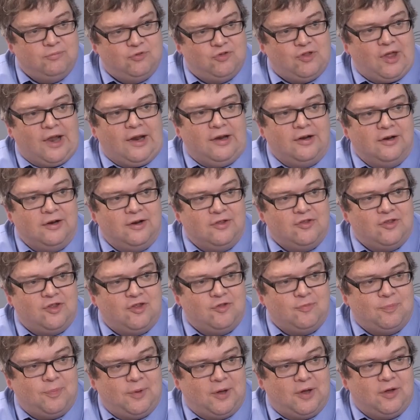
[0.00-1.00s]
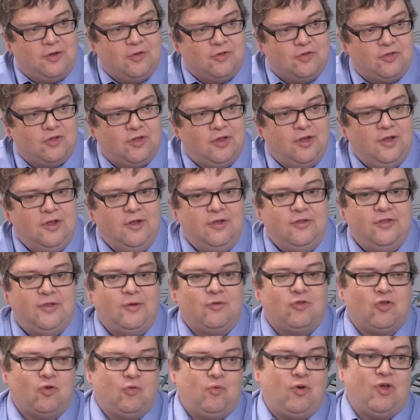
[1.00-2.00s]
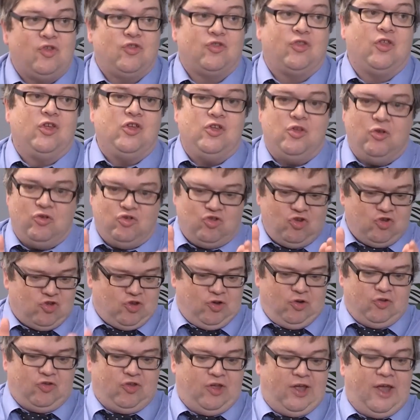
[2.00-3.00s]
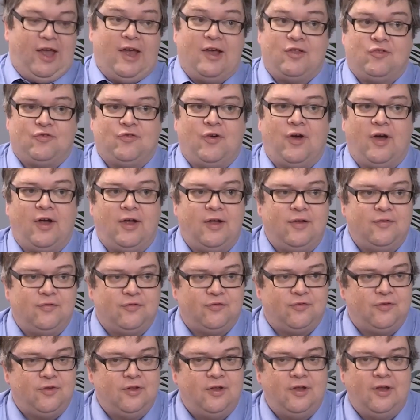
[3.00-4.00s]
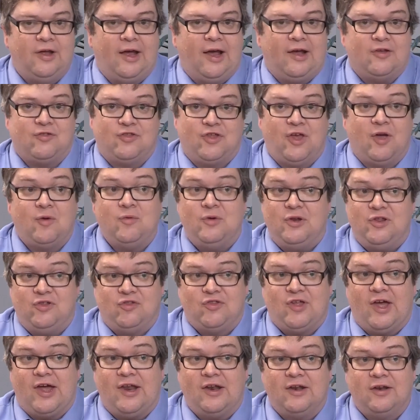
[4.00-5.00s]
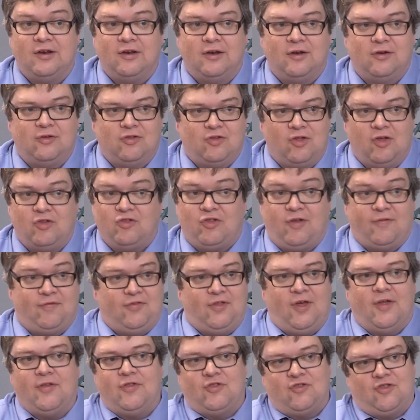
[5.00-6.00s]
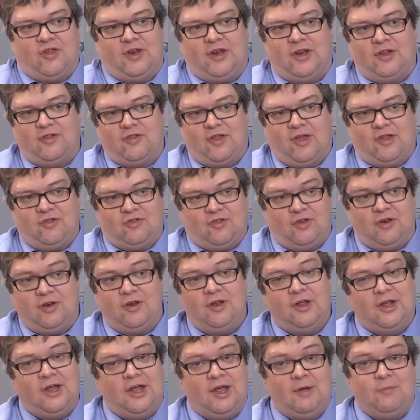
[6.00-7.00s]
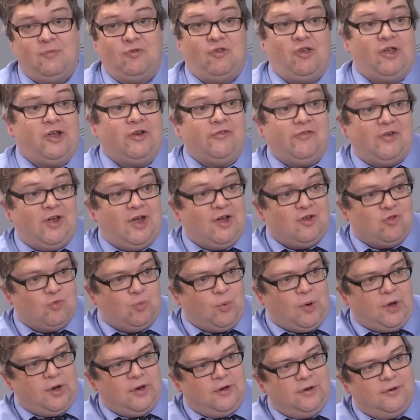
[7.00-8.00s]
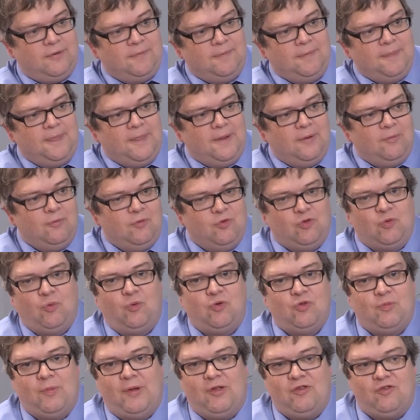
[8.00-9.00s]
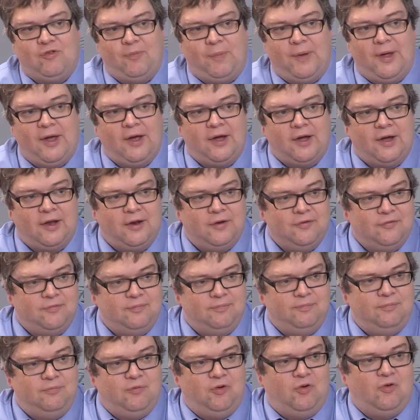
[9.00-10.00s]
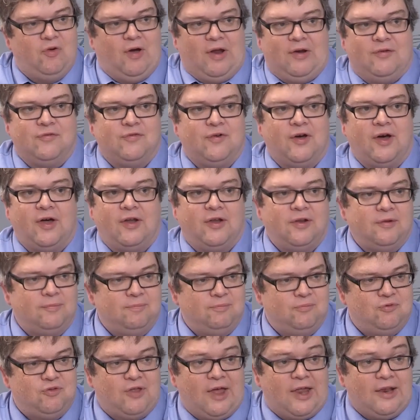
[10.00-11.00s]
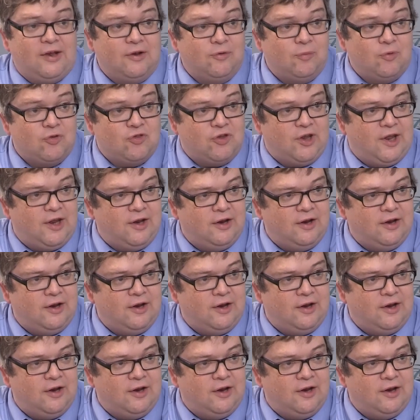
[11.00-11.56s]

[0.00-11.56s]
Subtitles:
standard, isn't it? Because there's a risk that you just looked at ES5 as the only standard, as if the others didn't exist, and in particular ES1 was always meant to be a kind of grandfather standard, wasn't it?